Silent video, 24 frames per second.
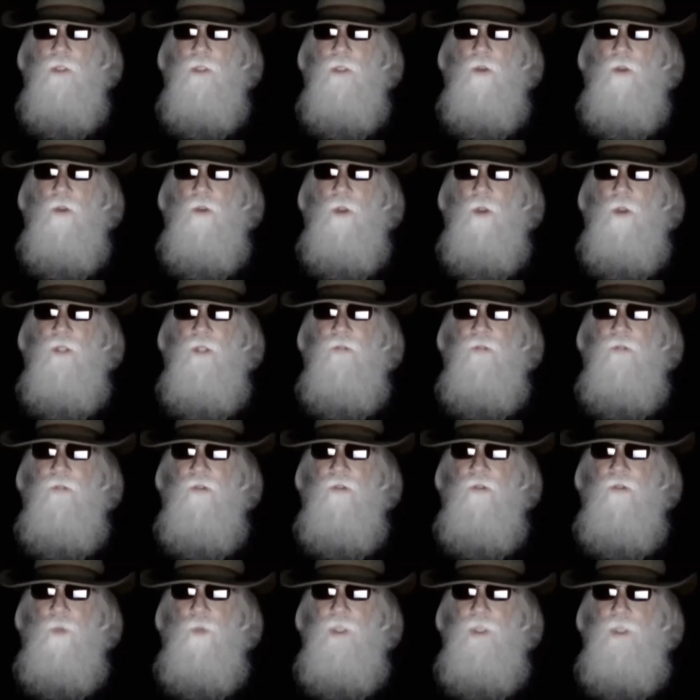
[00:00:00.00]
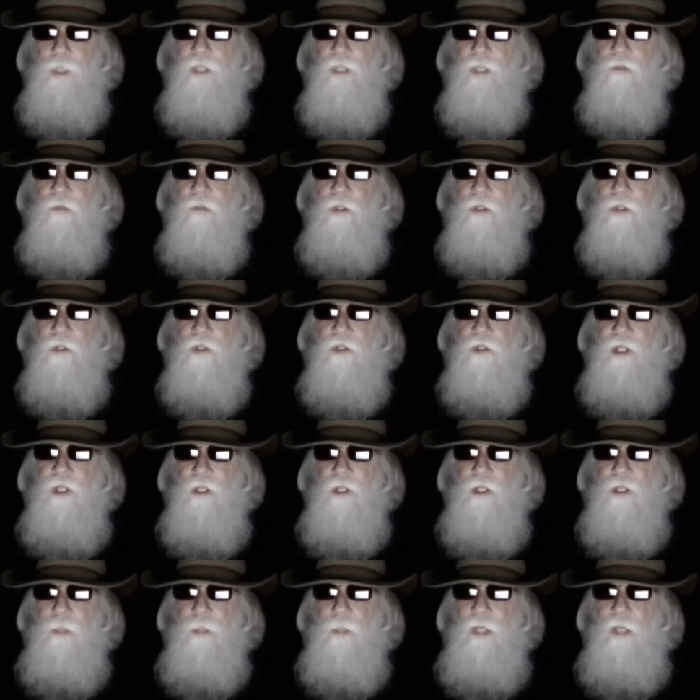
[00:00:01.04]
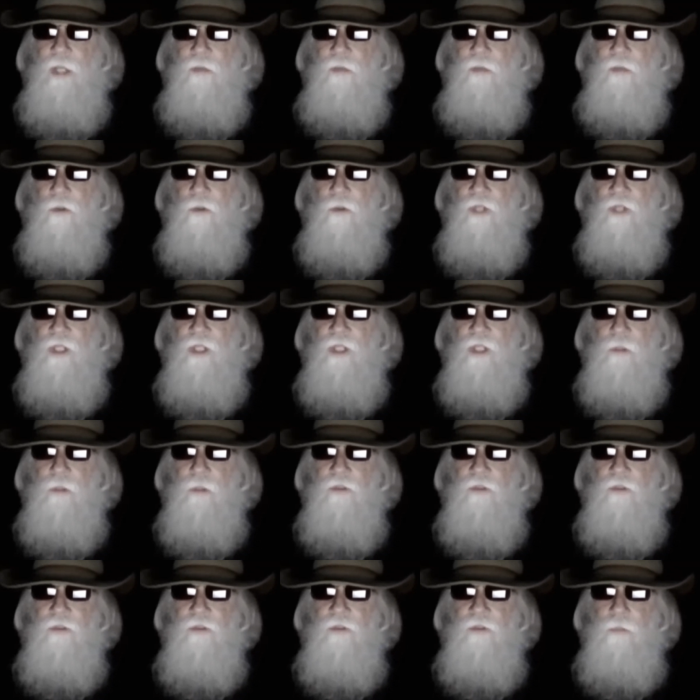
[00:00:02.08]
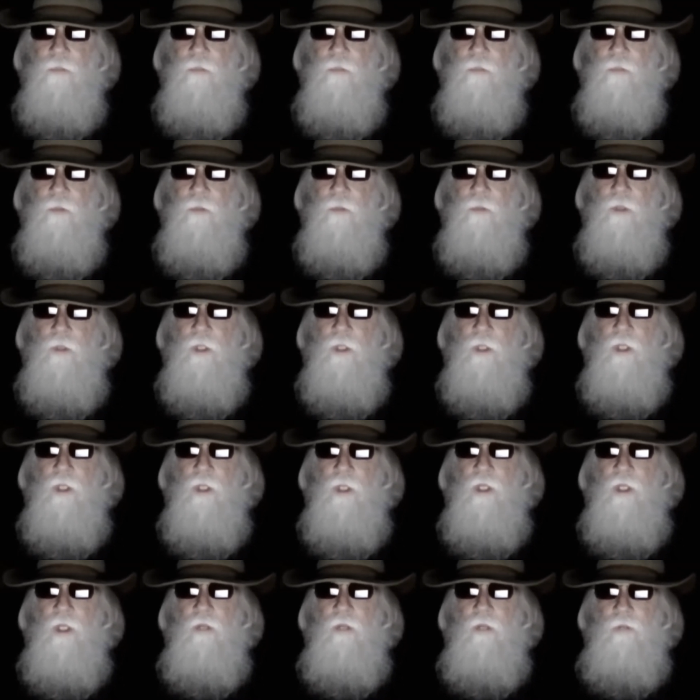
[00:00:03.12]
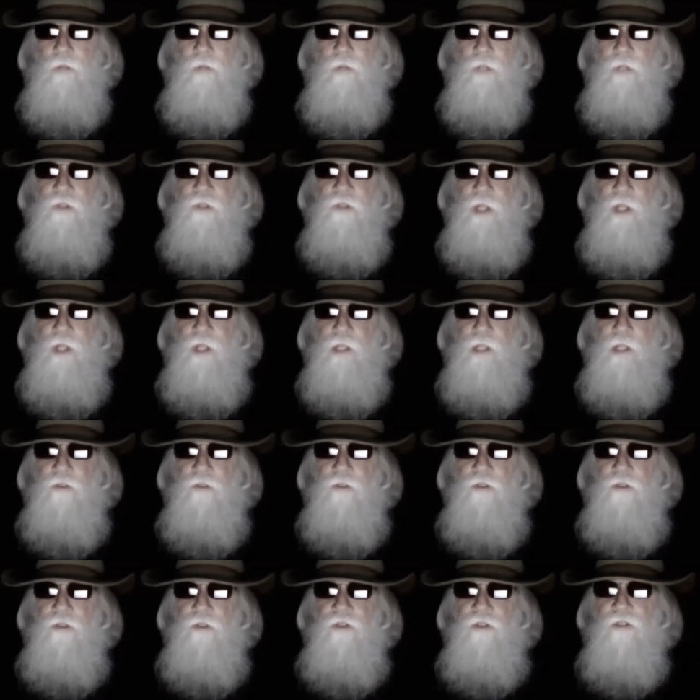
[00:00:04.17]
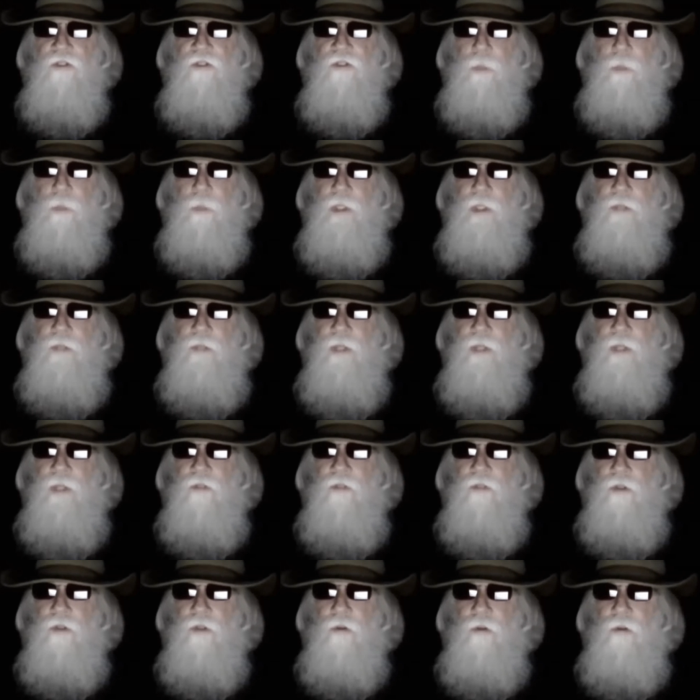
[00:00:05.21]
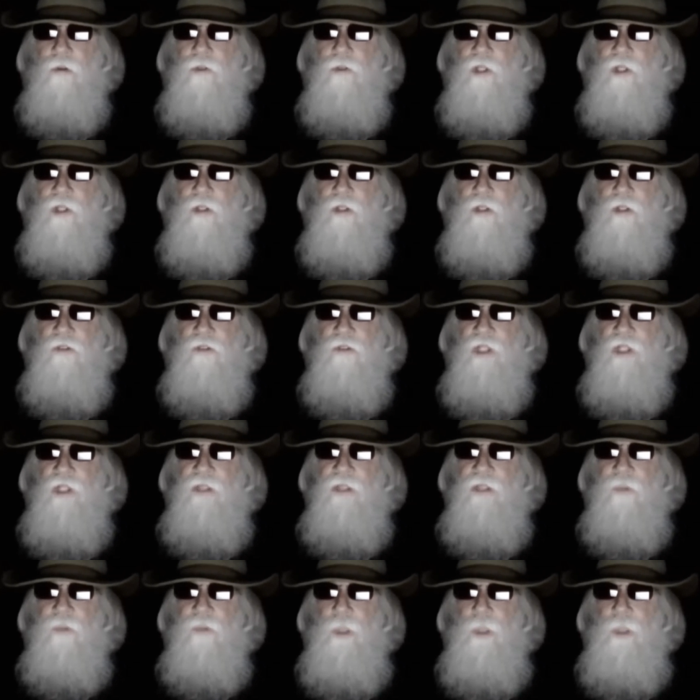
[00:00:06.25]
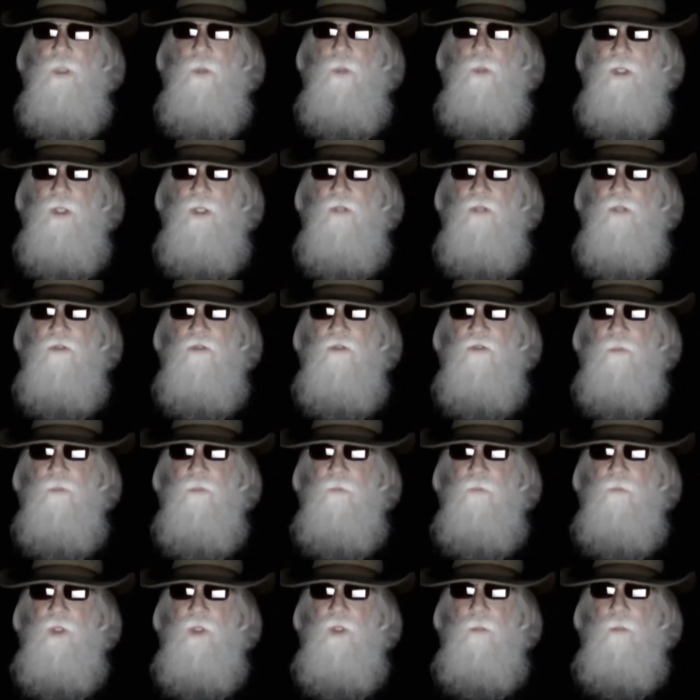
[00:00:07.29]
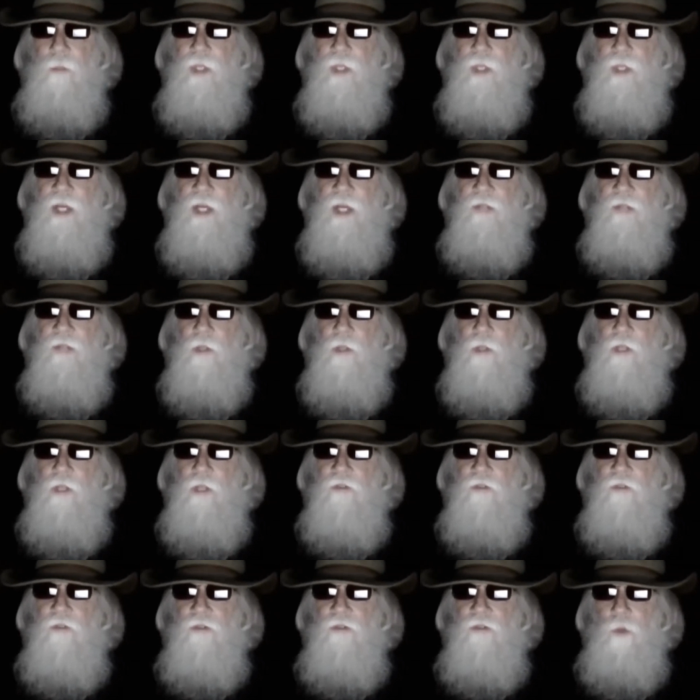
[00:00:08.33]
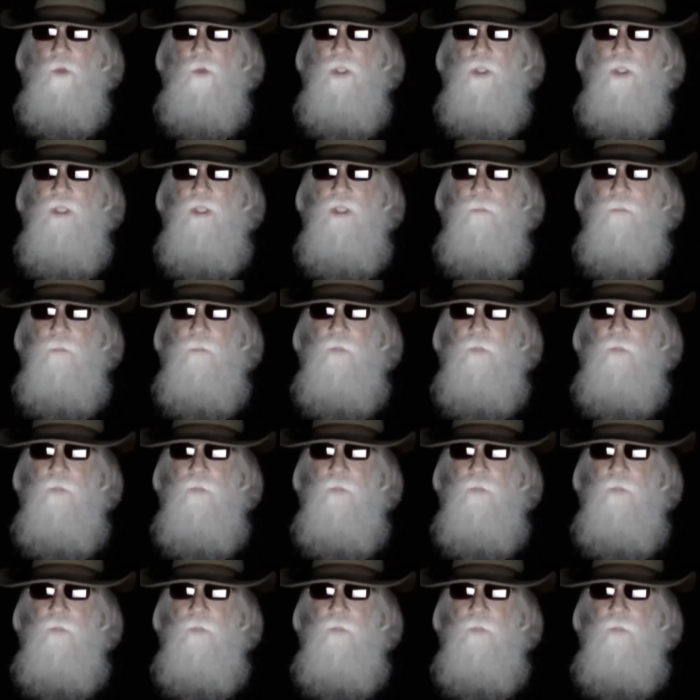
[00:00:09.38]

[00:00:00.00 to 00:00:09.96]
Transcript: ignoring virtually every detail about those animals. Flood geologists explain that general tendency in three ways by hydrologic sorting,